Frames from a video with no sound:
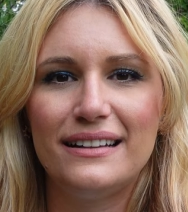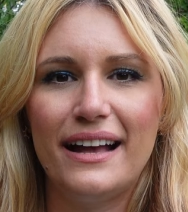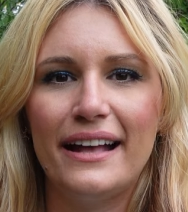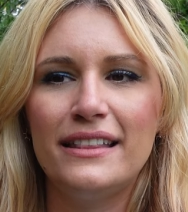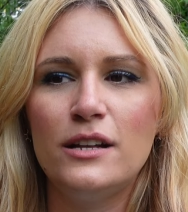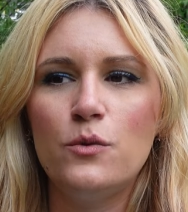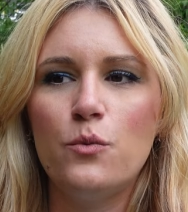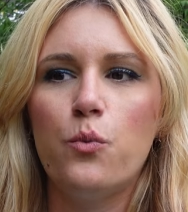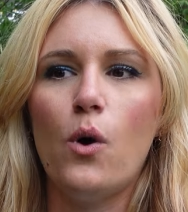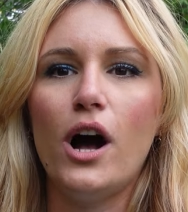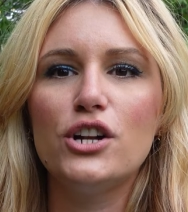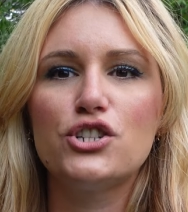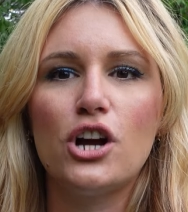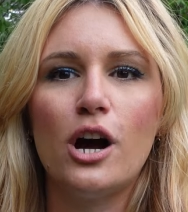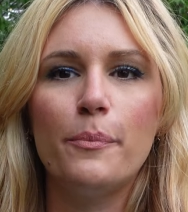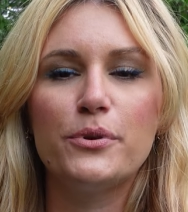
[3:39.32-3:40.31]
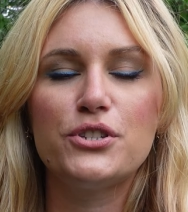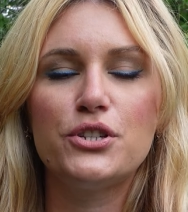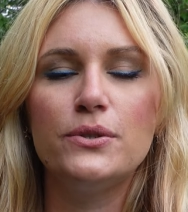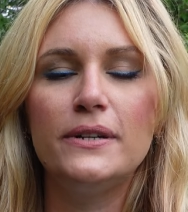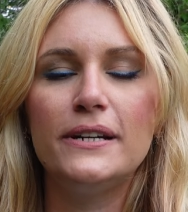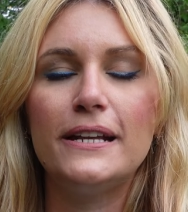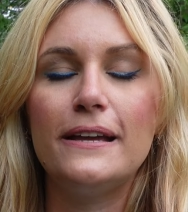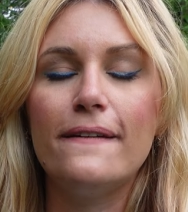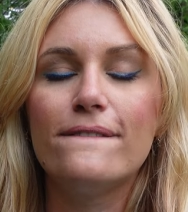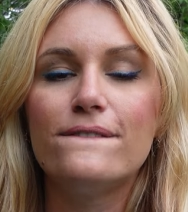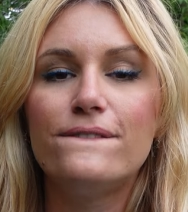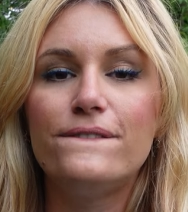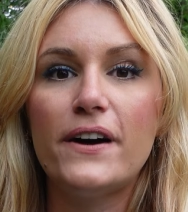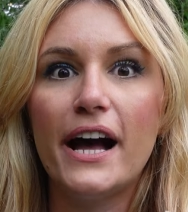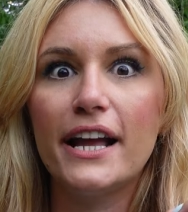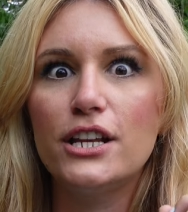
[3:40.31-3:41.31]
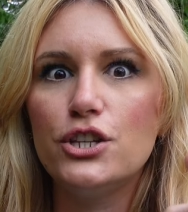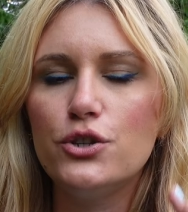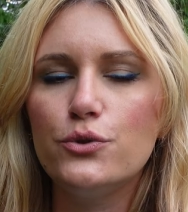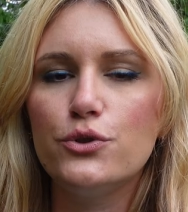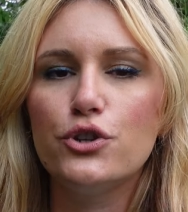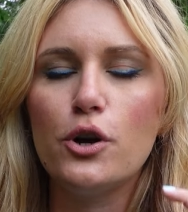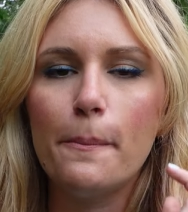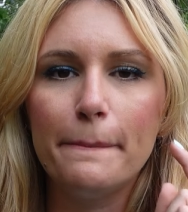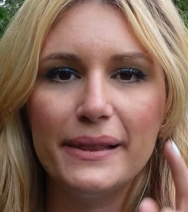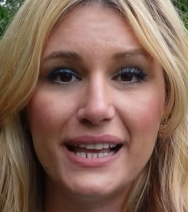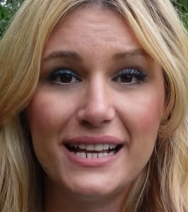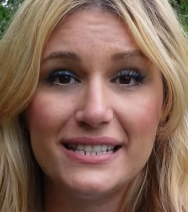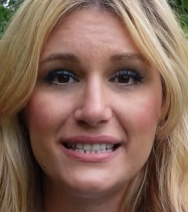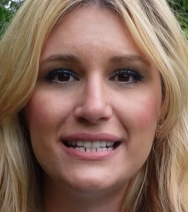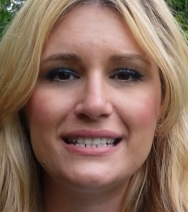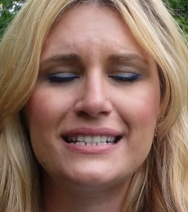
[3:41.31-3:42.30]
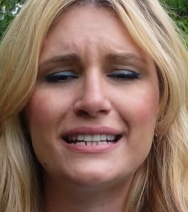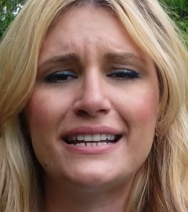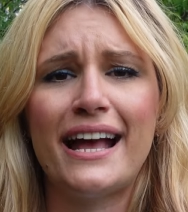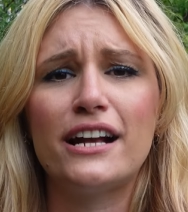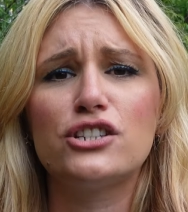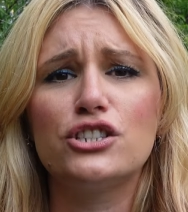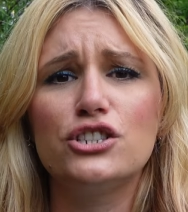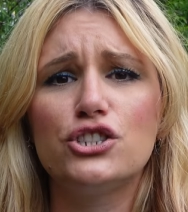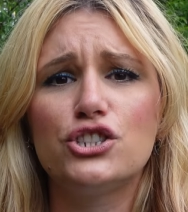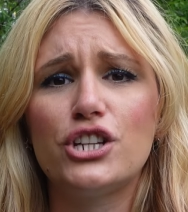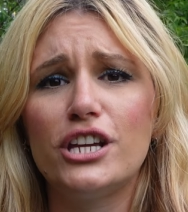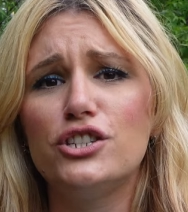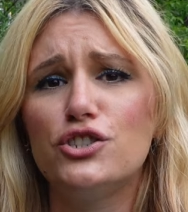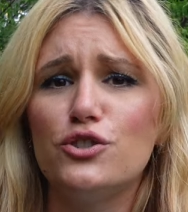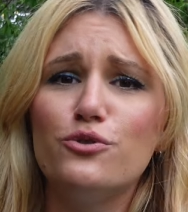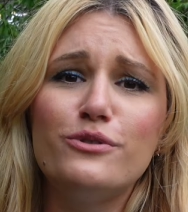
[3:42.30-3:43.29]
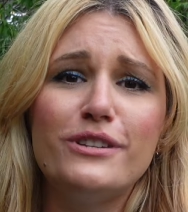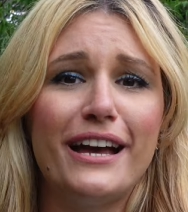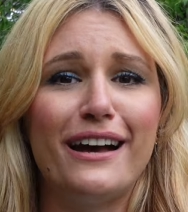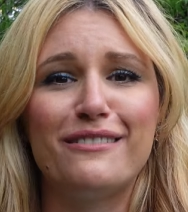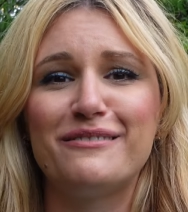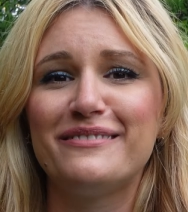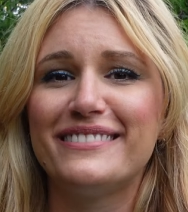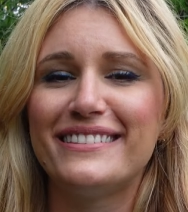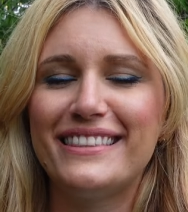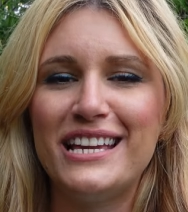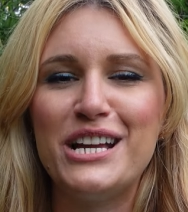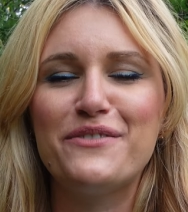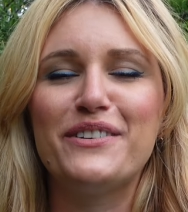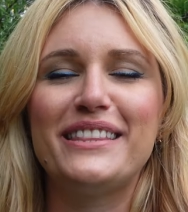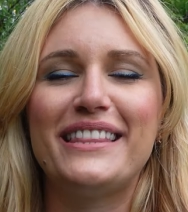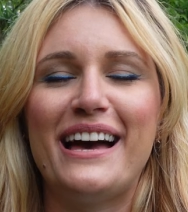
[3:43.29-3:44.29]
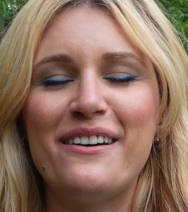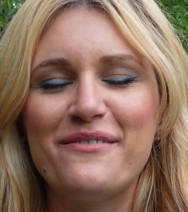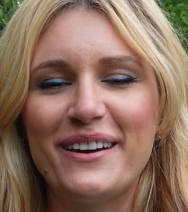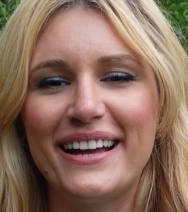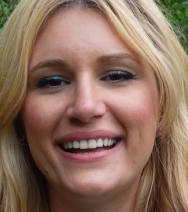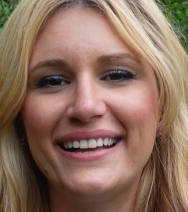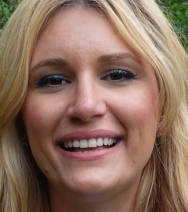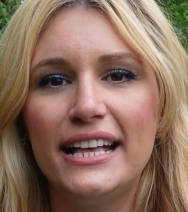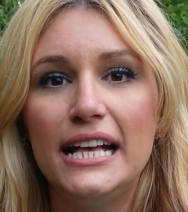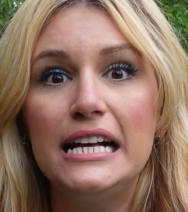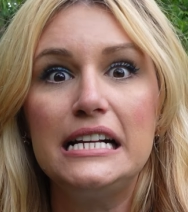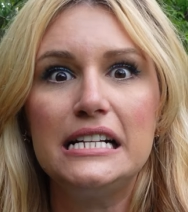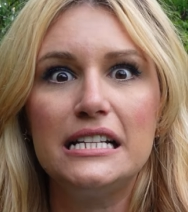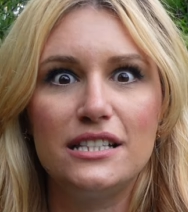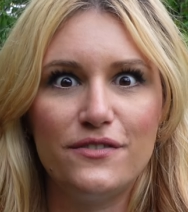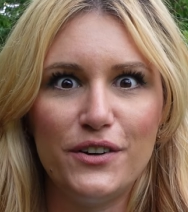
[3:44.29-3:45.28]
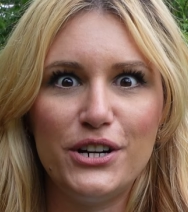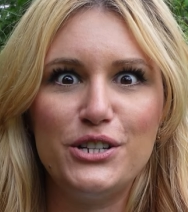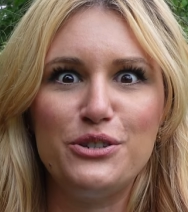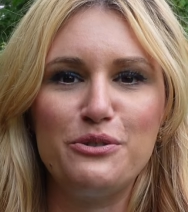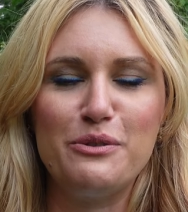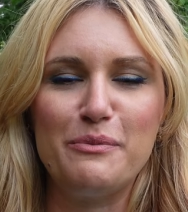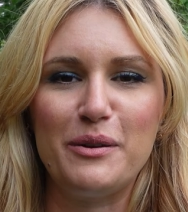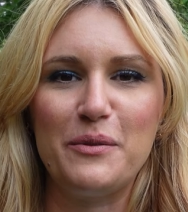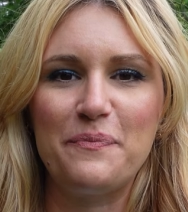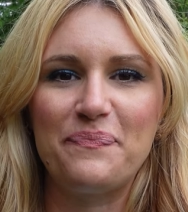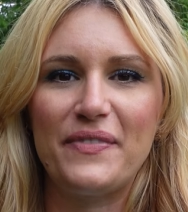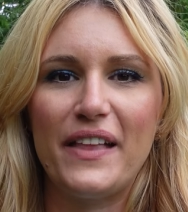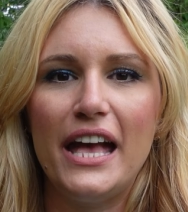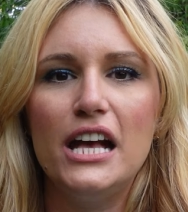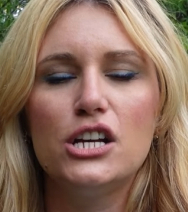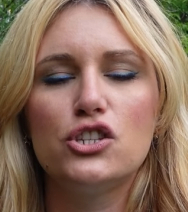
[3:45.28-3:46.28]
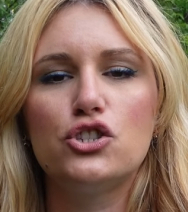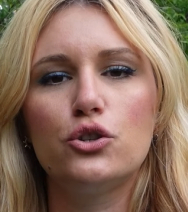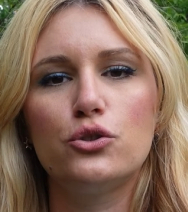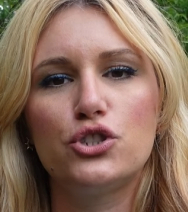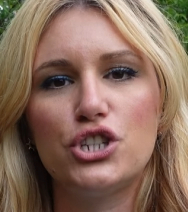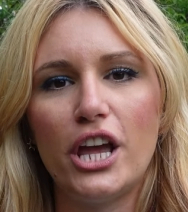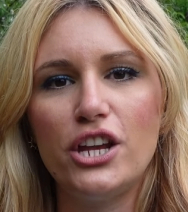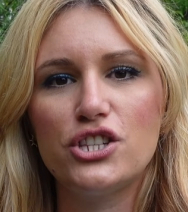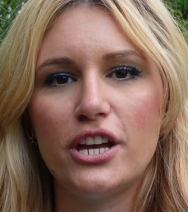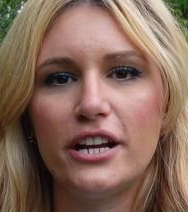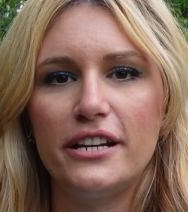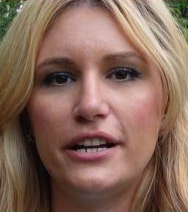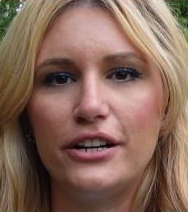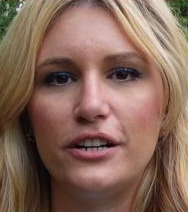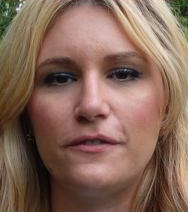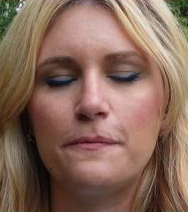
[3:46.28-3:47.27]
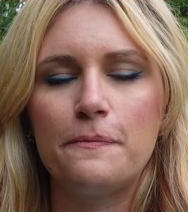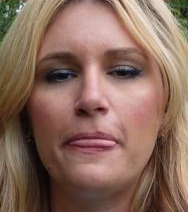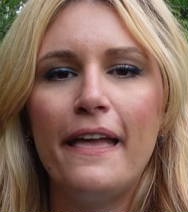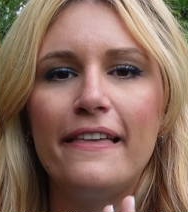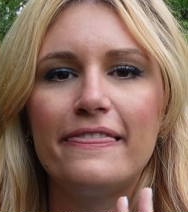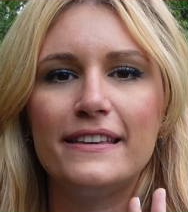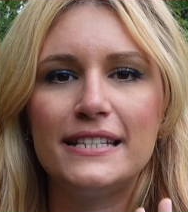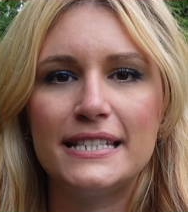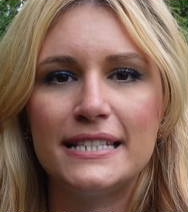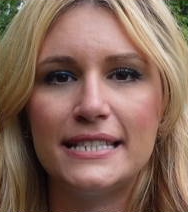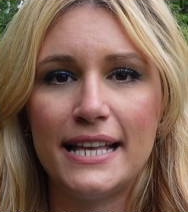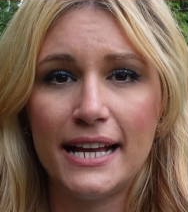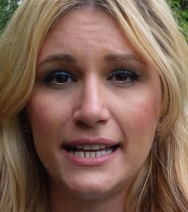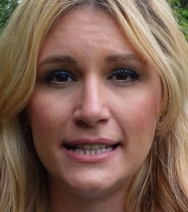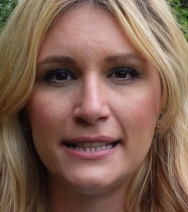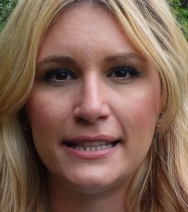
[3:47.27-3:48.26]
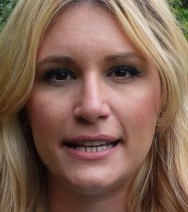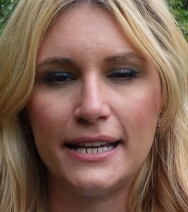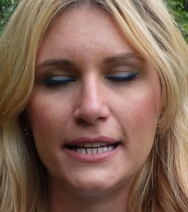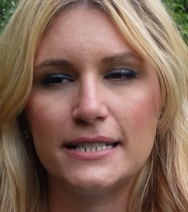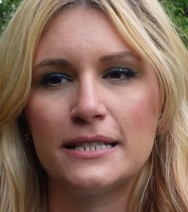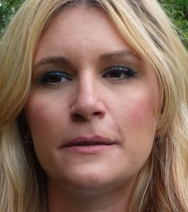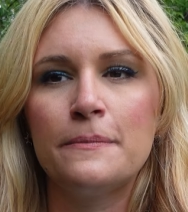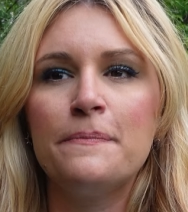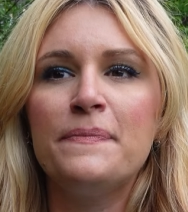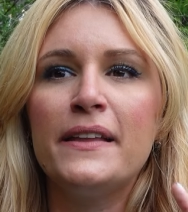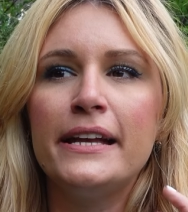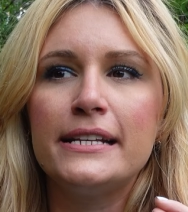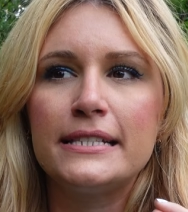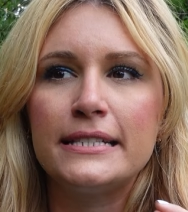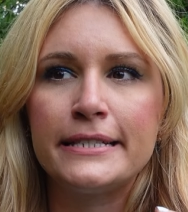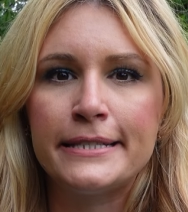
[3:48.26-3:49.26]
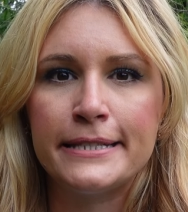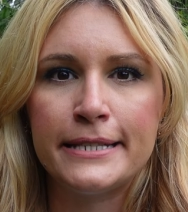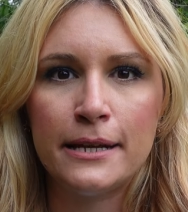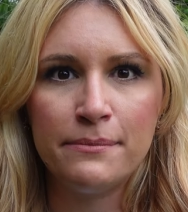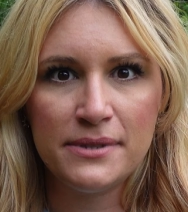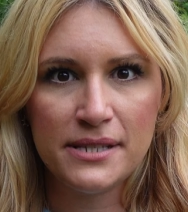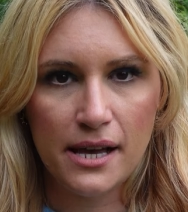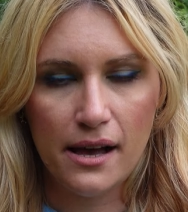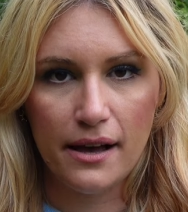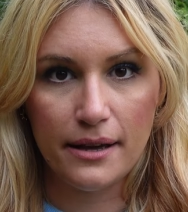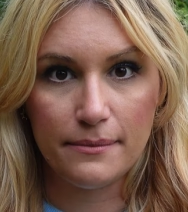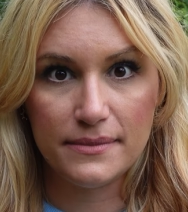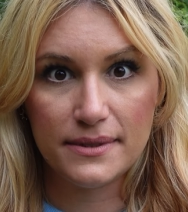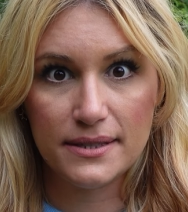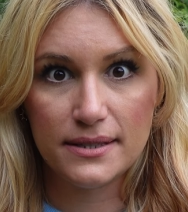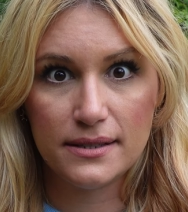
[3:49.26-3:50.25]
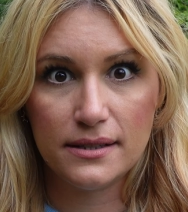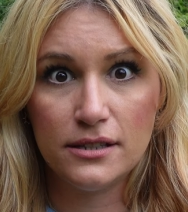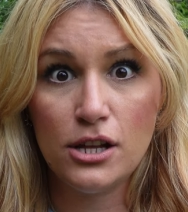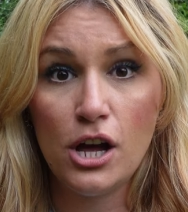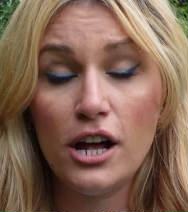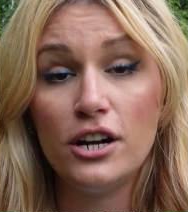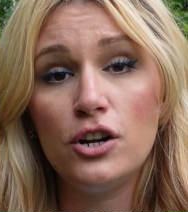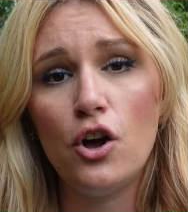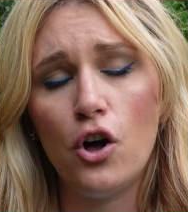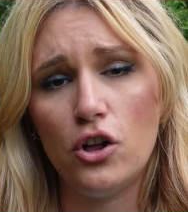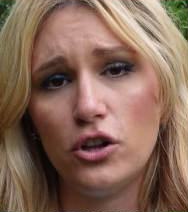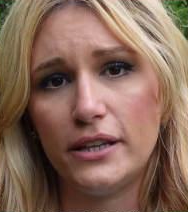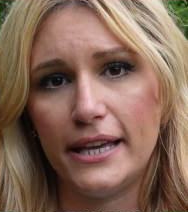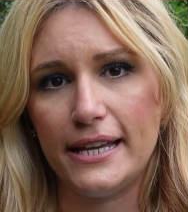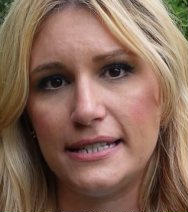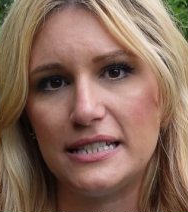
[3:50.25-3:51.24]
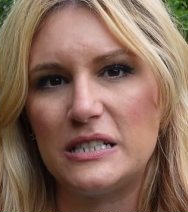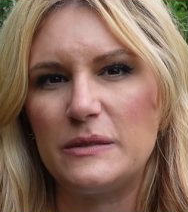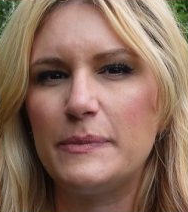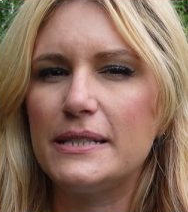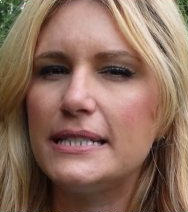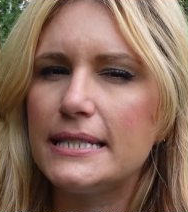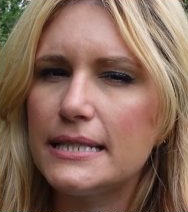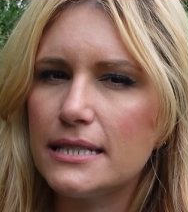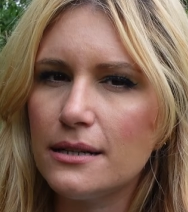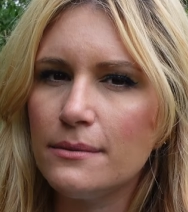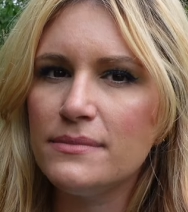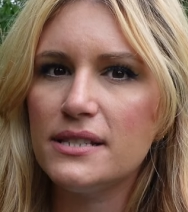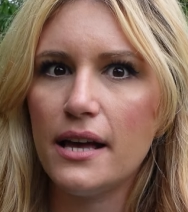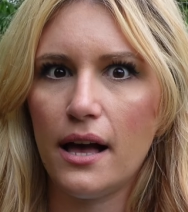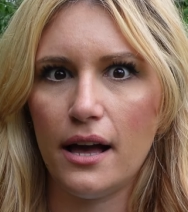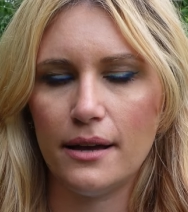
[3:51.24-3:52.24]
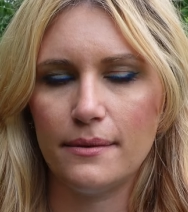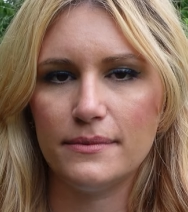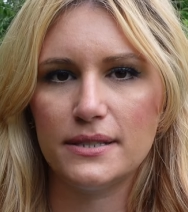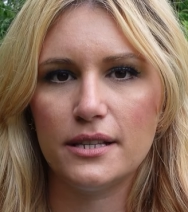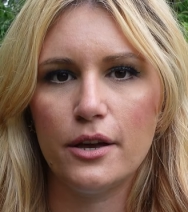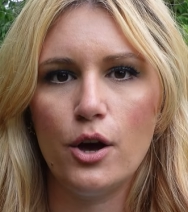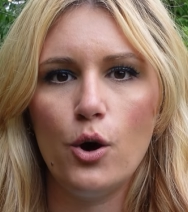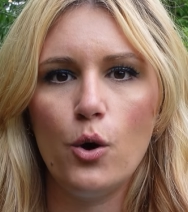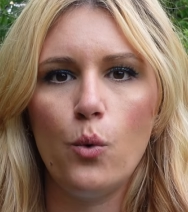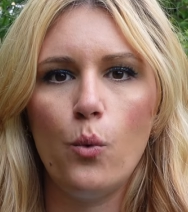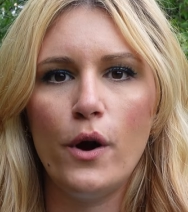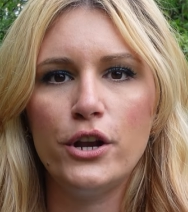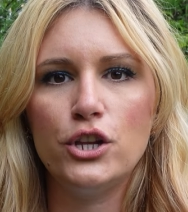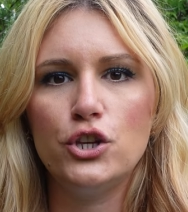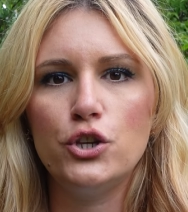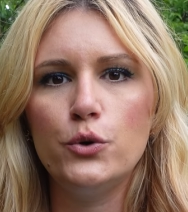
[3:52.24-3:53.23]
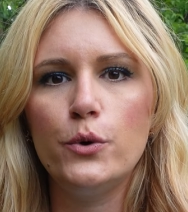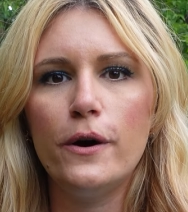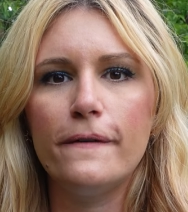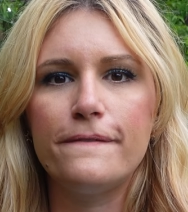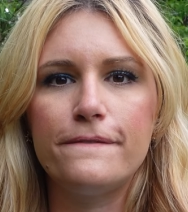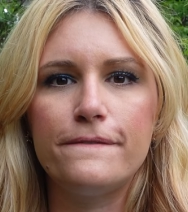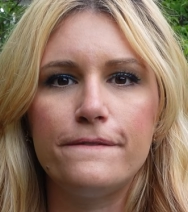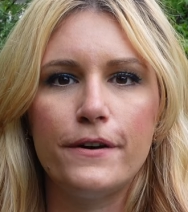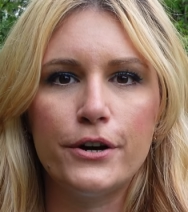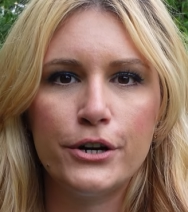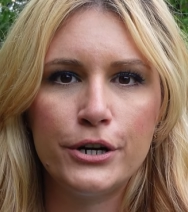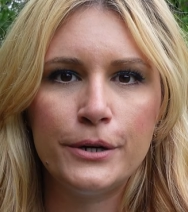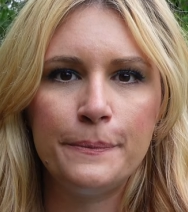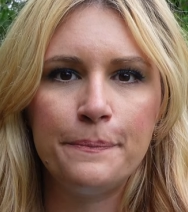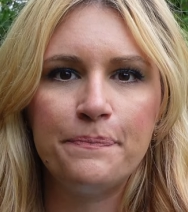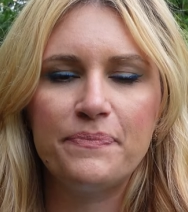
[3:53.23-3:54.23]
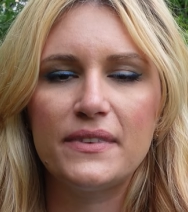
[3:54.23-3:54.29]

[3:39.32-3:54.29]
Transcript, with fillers: And then watch opportunity find you. Your blessings can actually chase you down. Think of it that way. It's very doable. So change that narrative. The second thing is sometimes, not in all cases, but sometimes when you affirm,